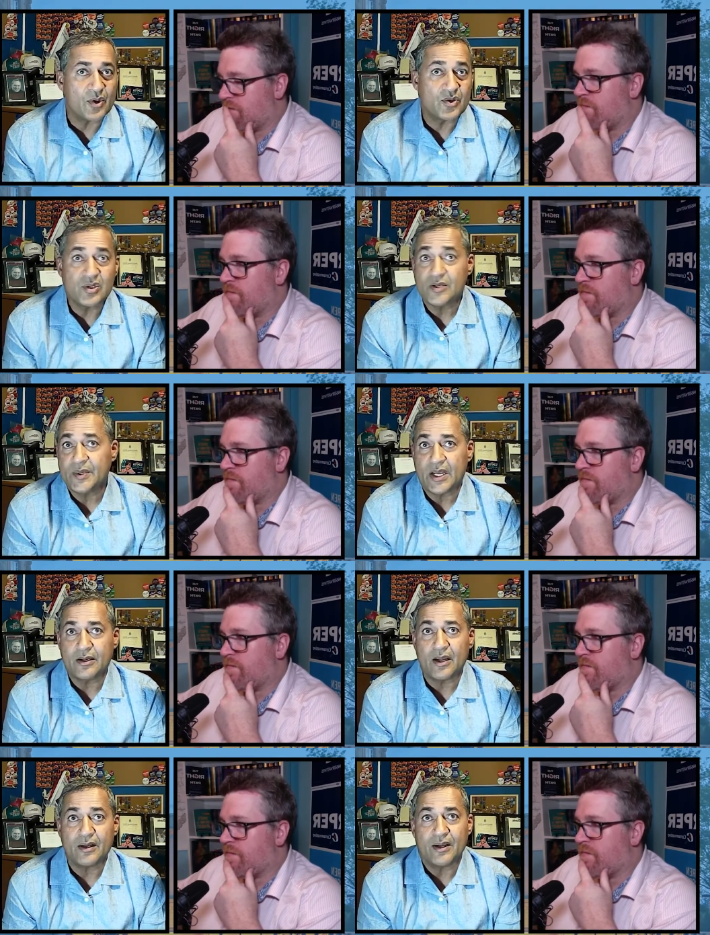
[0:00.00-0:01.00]
Speaker 1: issues, has been
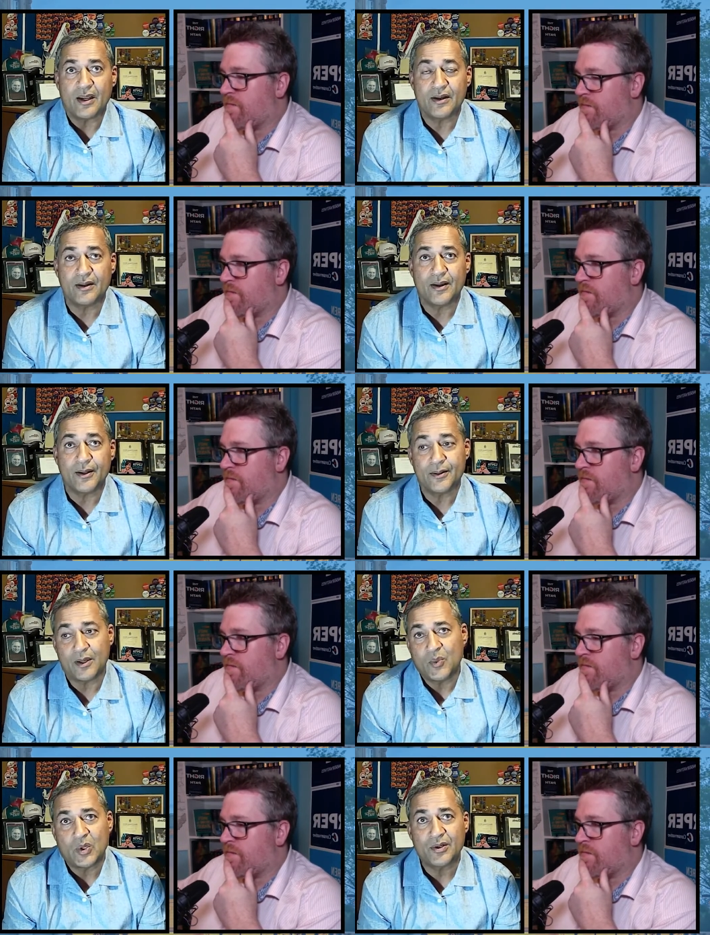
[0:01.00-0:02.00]
undone. And uh,
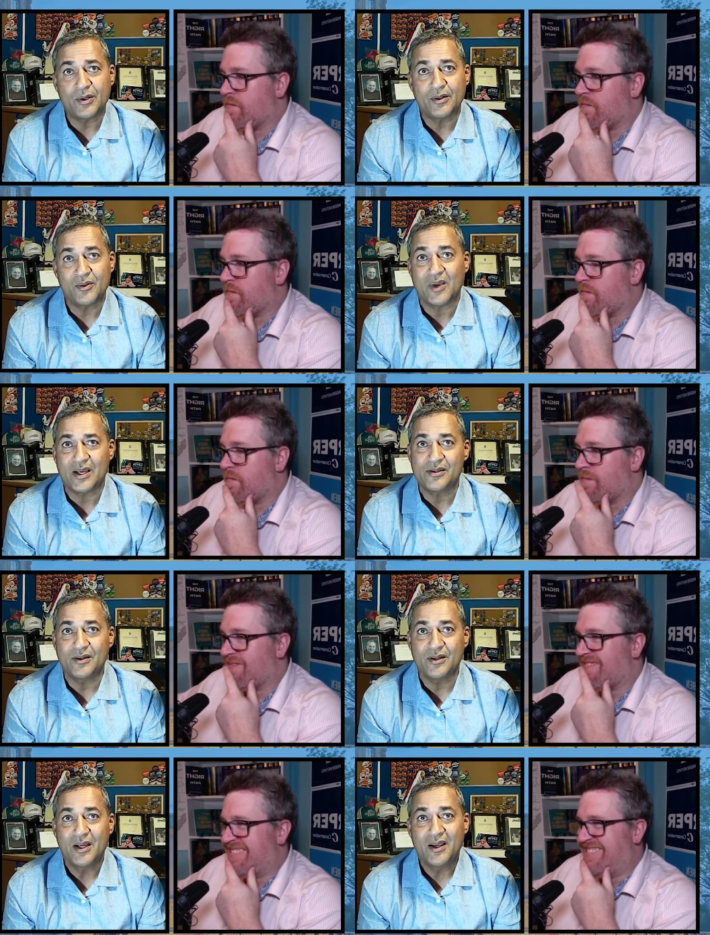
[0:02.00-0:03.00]
I'm older and
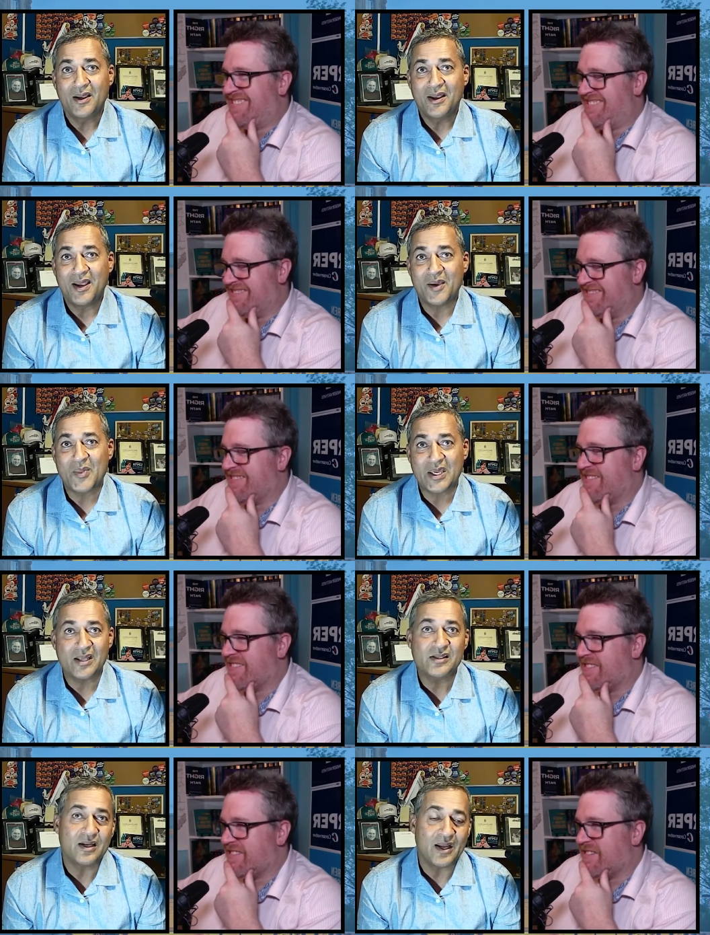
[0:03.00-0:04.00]
wiser, and my
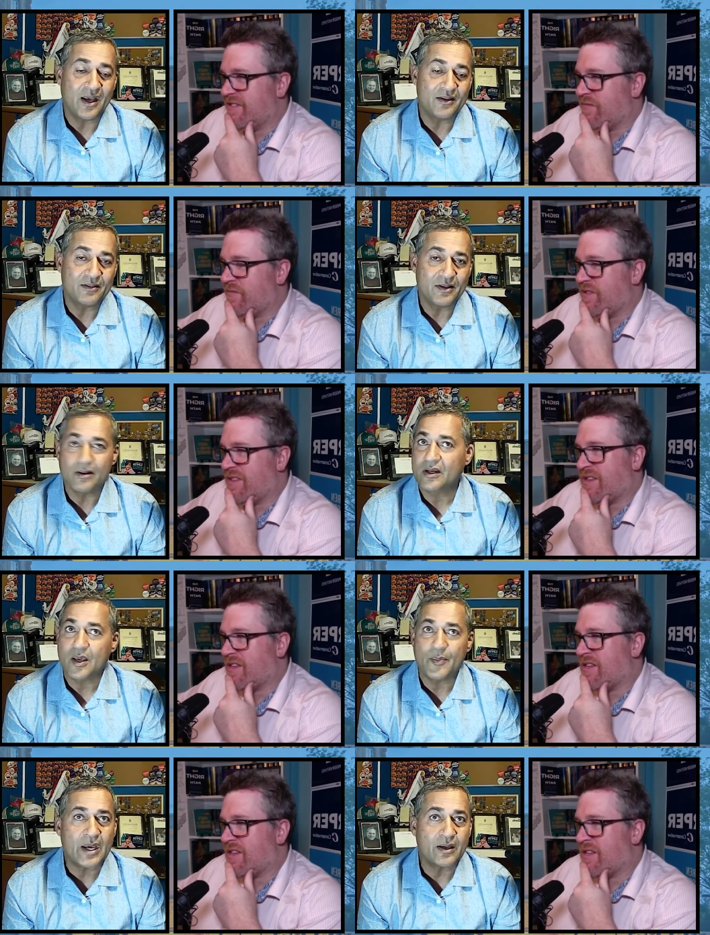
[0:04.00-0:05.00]
kid said, Dad, you got to
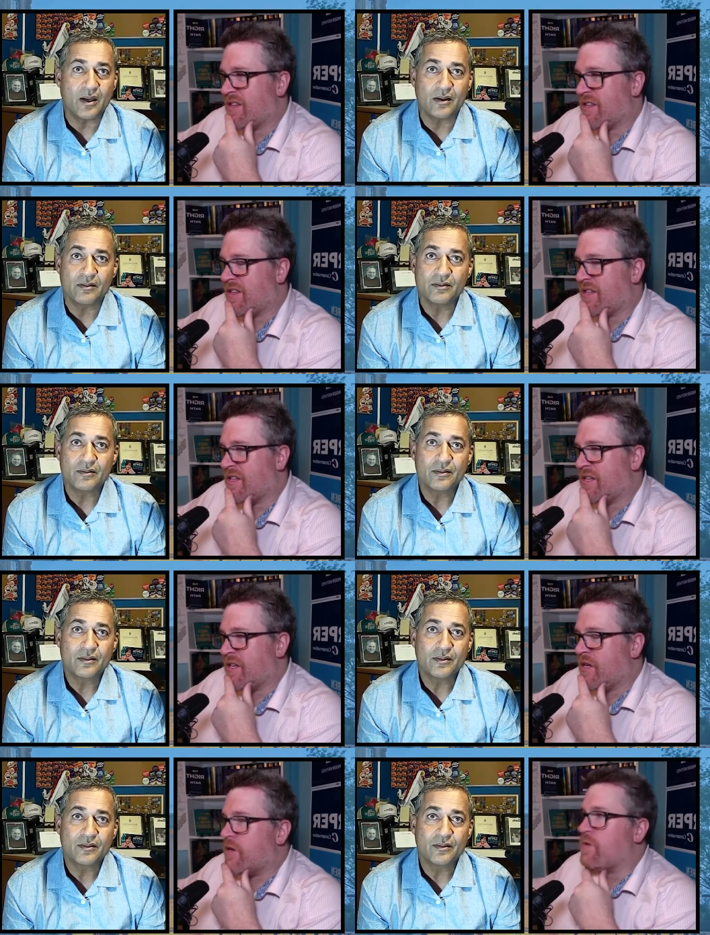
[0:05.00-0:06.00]
get back in.
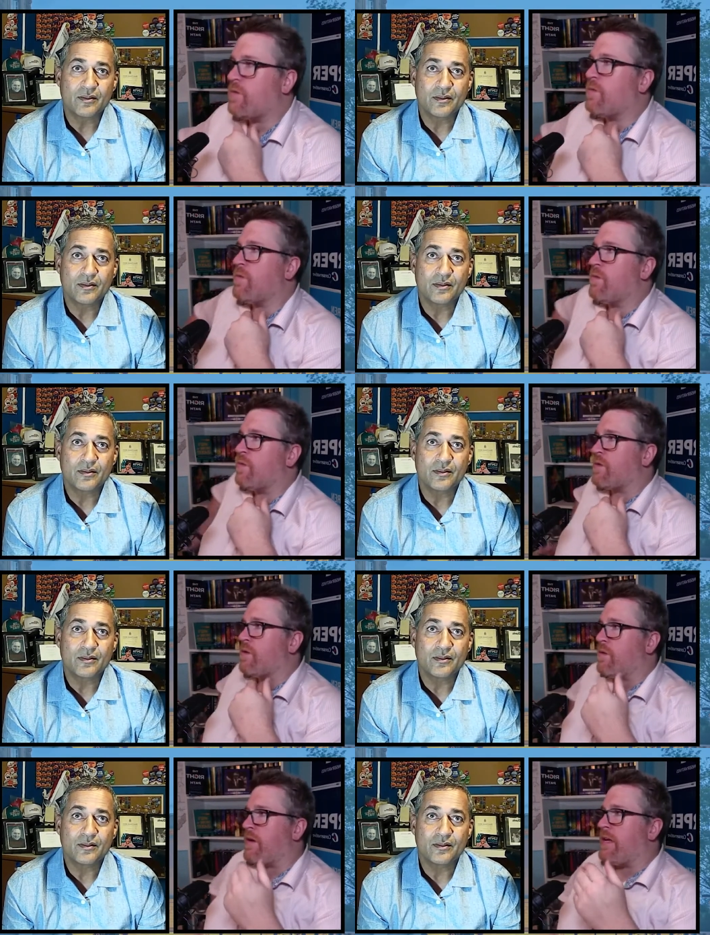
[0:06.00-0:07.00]
Speaker 2: So,
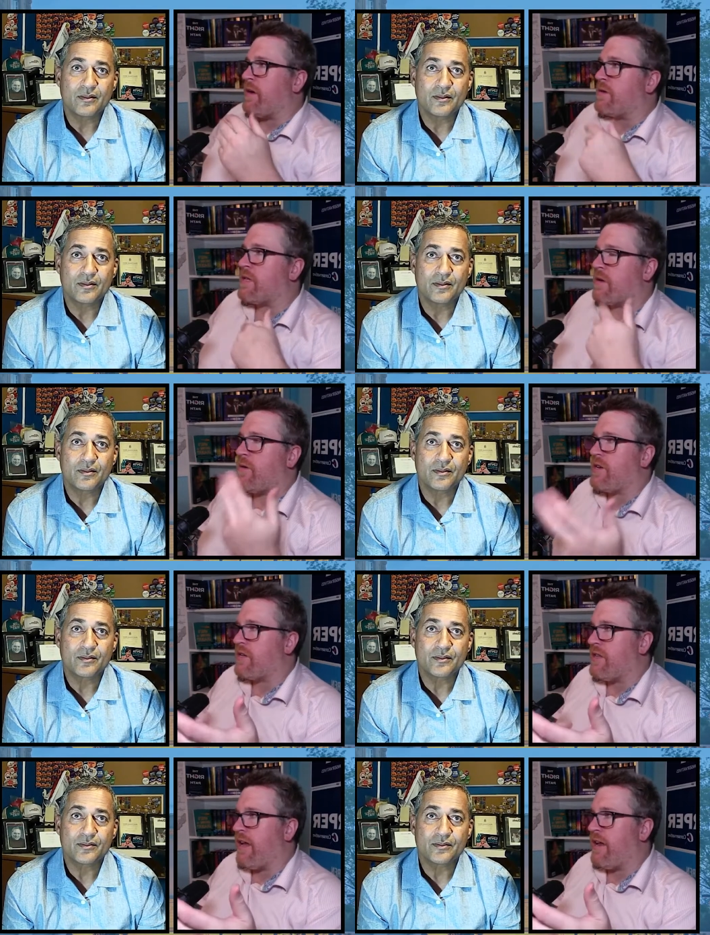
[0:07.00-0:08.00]
so it goes to the
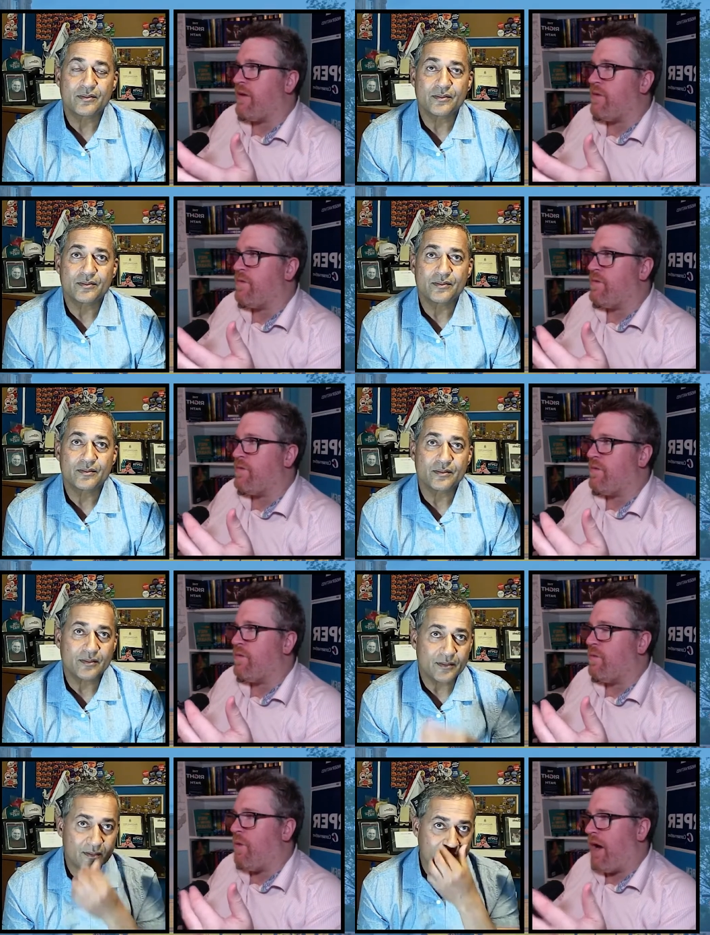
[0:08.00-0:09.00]
question then:
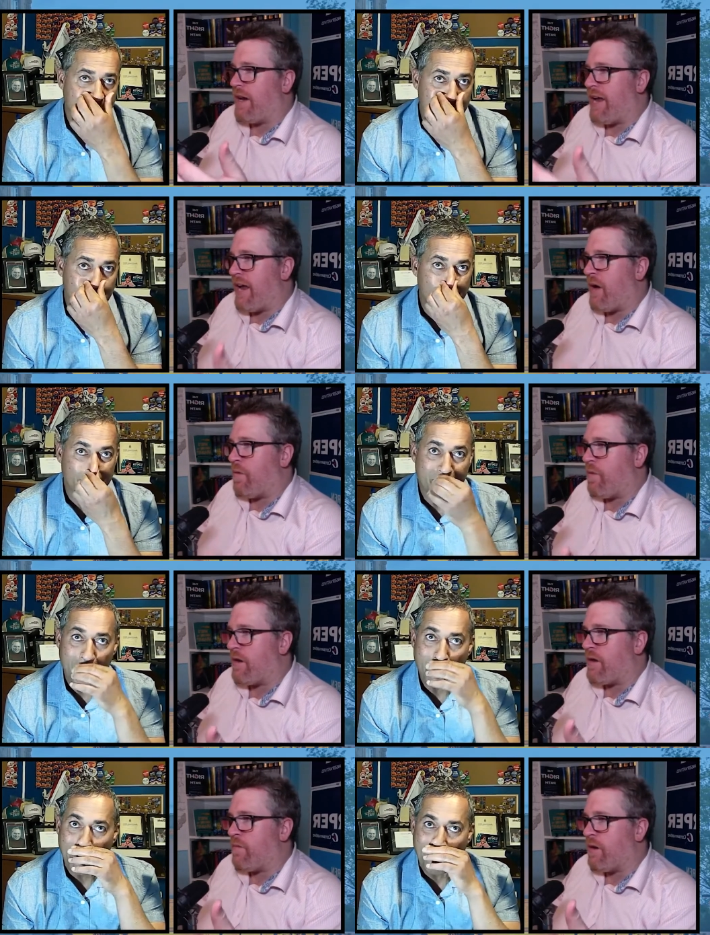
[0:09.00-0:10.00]
Why now?
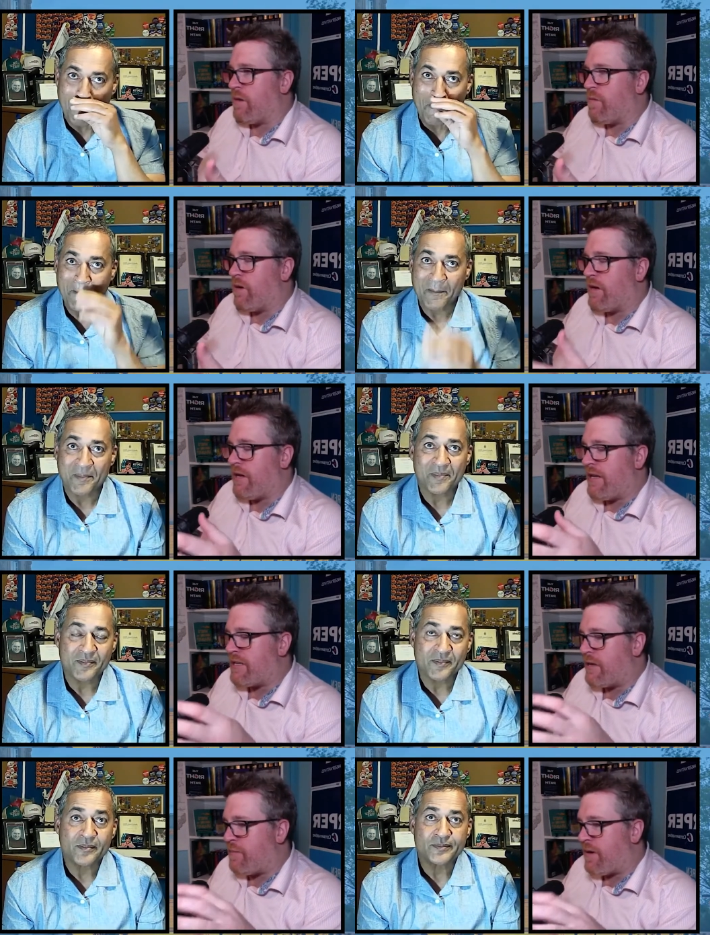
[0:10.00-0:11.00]
What, what, what
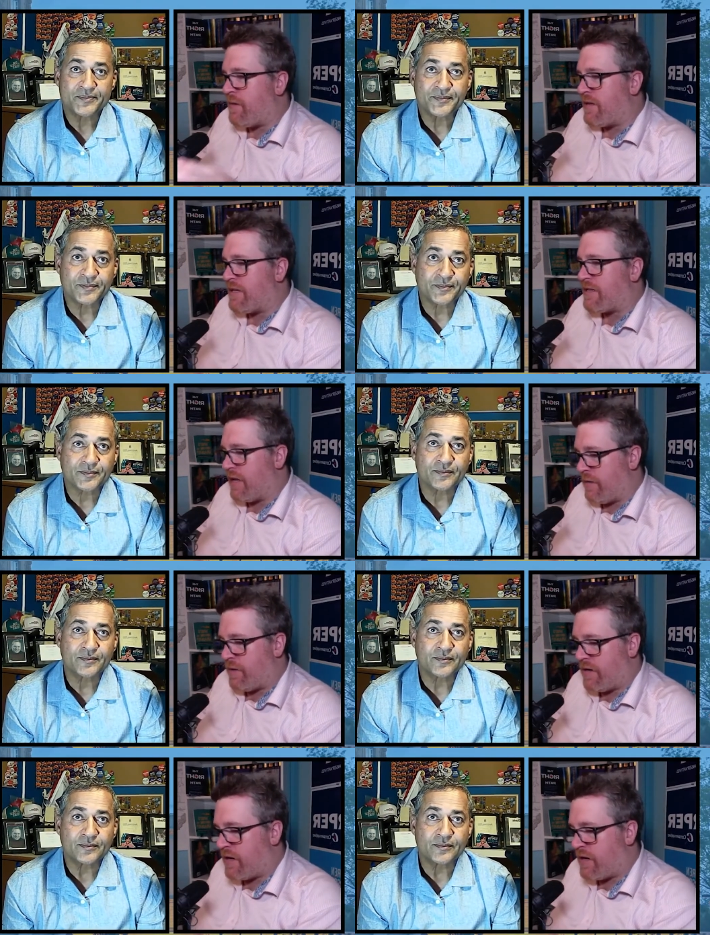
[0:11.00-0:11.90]
is it about this? Like we